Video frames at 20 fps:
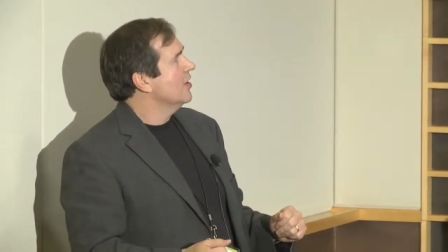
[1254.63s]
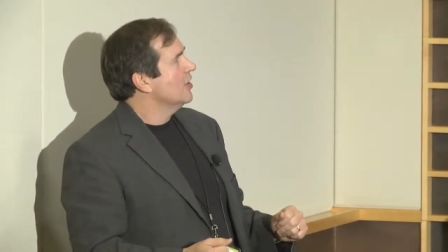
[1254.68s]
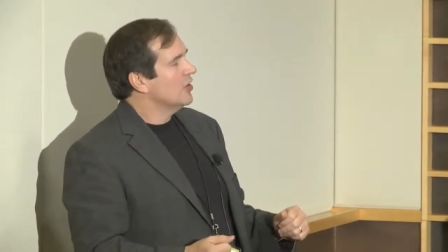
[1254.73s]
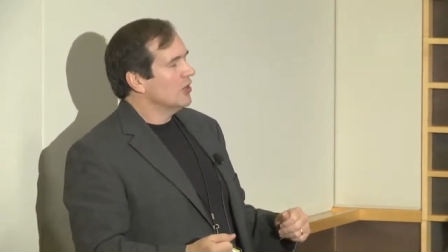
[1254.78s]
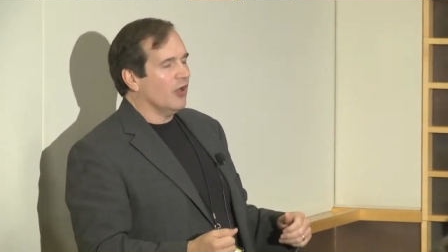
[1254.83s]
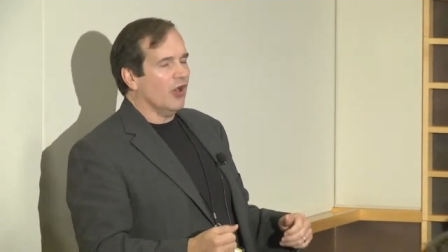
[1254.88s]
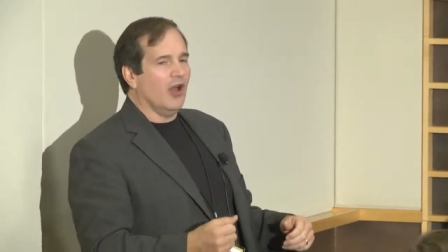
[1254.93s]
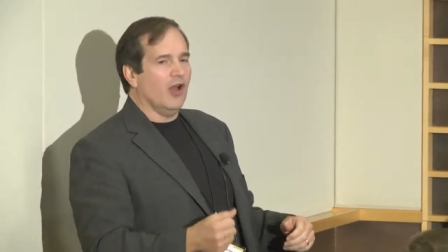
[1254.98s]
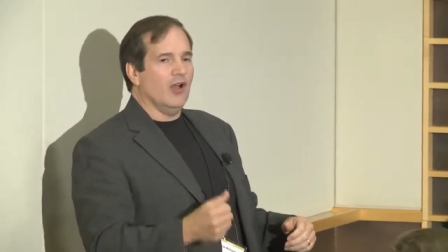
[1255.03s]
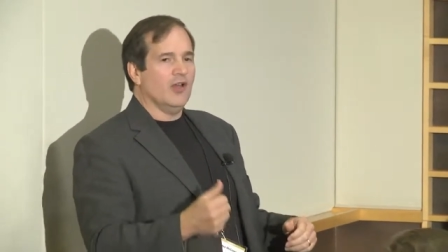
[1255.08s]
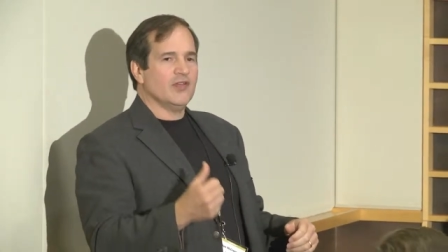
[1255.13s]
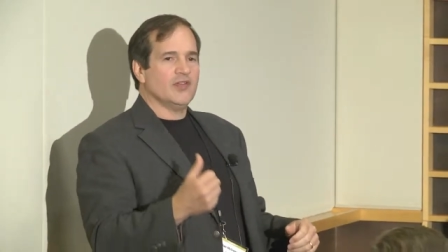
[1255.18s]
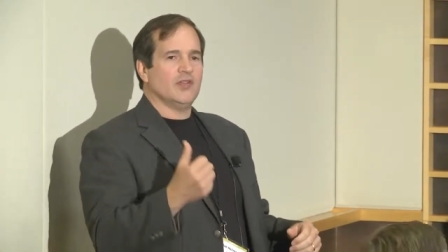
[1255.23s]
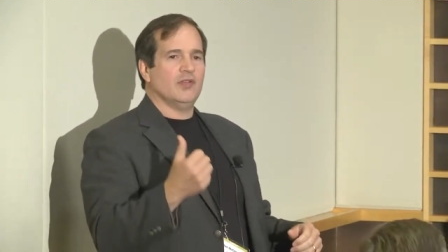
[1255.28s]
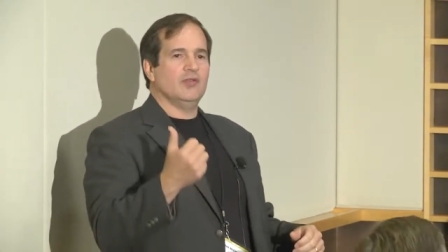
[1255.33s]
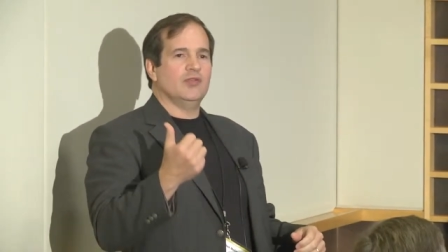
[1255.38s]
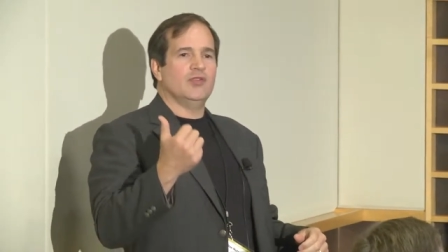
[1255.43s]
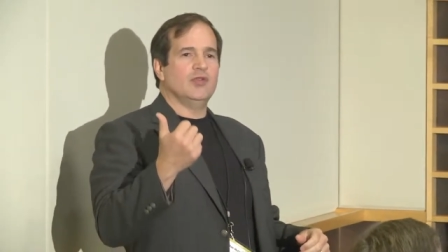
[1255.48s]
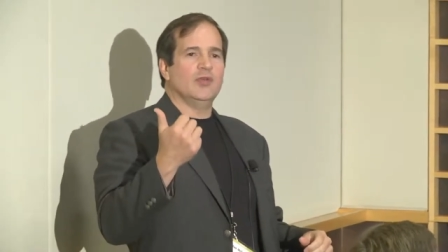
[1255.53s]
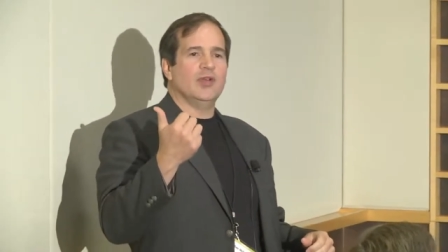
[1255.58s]
You're
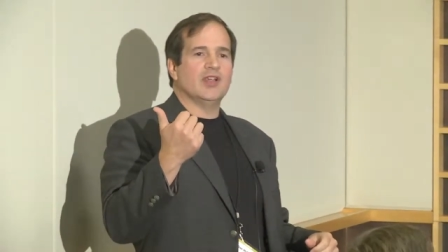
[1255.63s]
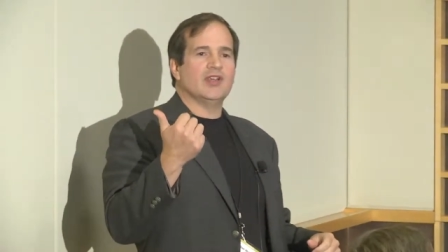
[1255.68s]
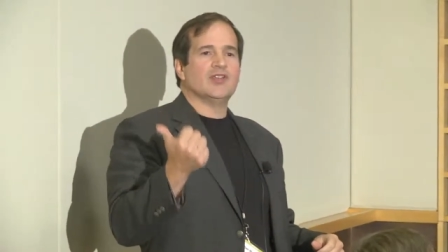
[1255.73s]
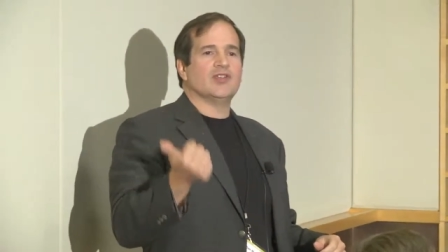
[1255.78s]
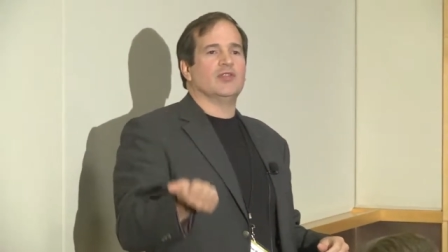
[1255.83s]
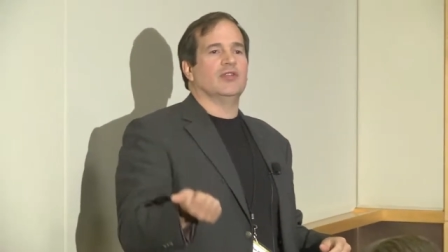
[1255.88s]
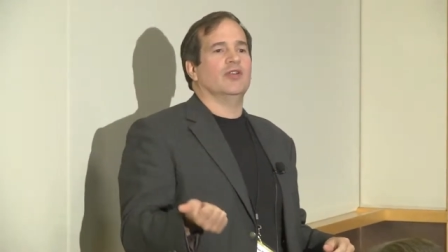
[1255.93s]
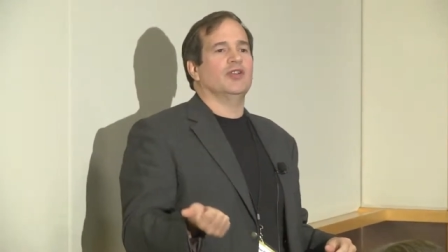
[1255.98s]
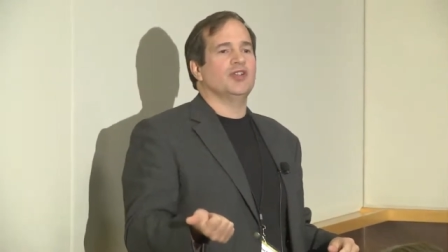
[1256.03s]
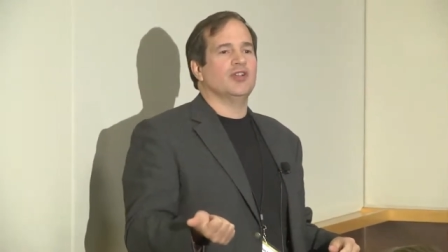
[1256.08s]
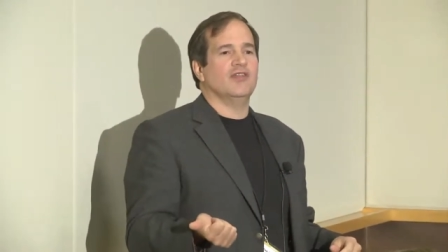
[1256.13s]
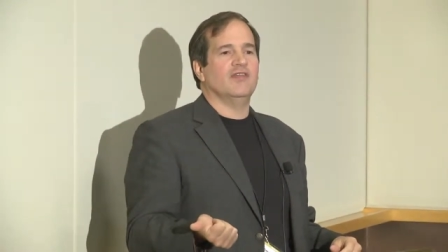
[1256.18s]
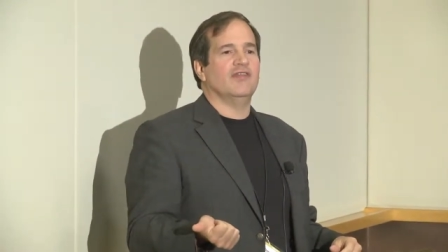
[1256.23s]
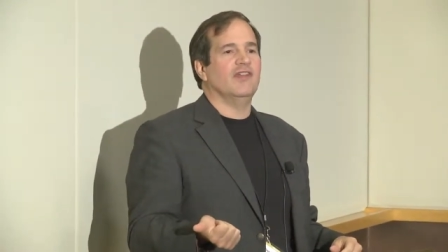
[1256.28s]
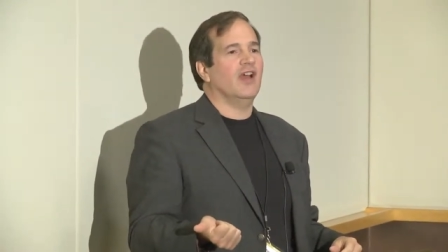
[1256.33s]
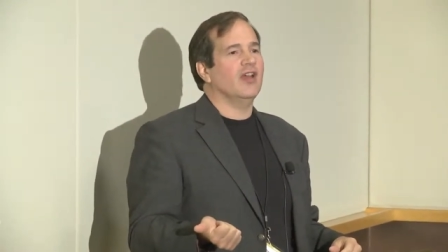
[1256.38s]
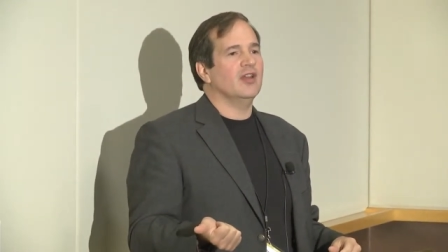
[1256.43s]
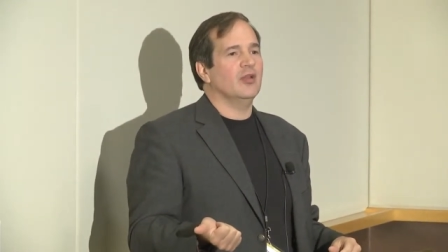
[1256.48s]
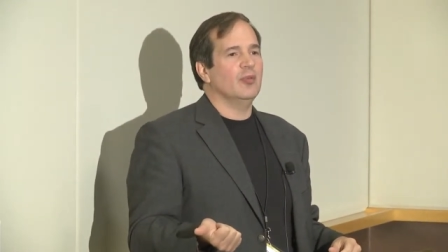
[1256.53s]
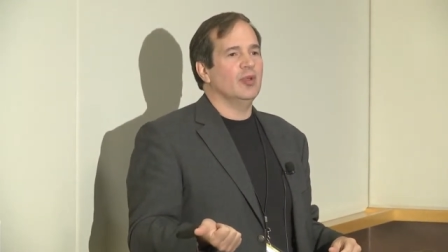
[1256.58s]
also doing search and
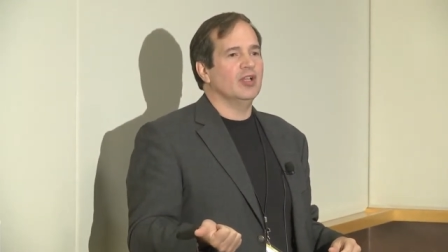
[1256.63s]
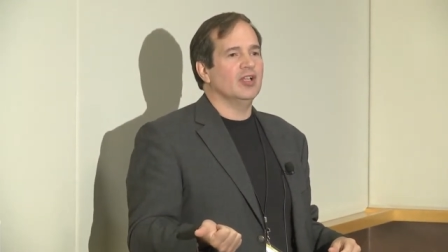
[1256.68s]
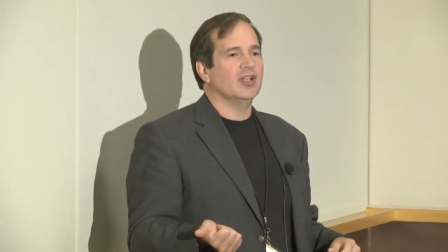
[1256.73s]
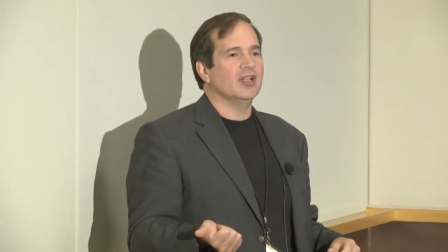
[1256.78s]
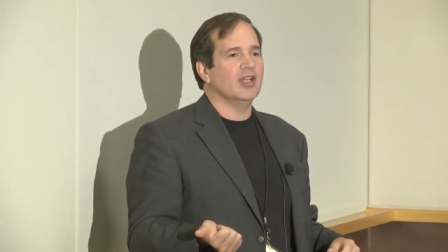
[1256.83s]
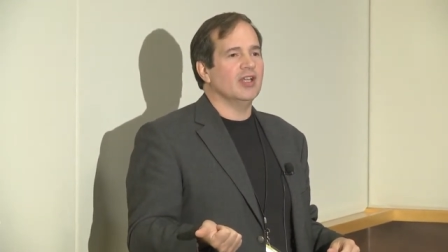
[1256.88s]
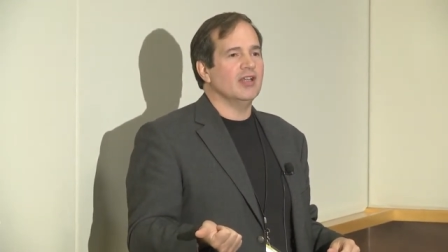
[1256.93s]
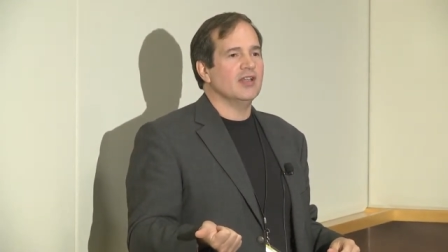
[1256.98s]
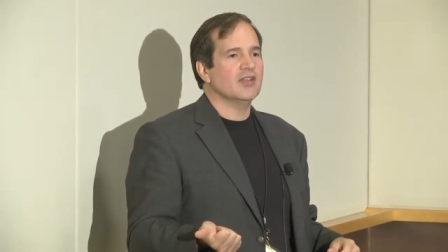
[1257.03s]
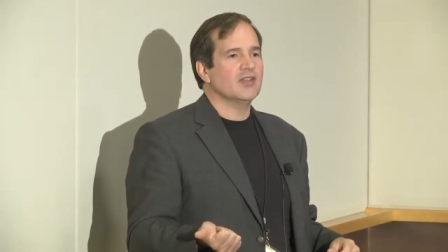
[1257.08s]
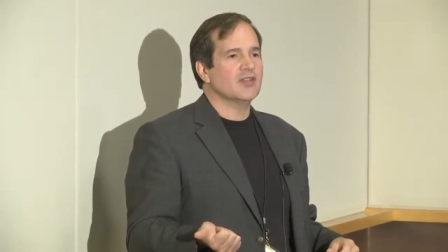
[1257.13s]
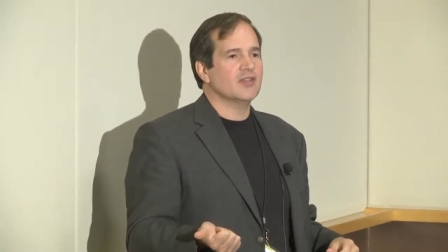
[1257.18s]
findability.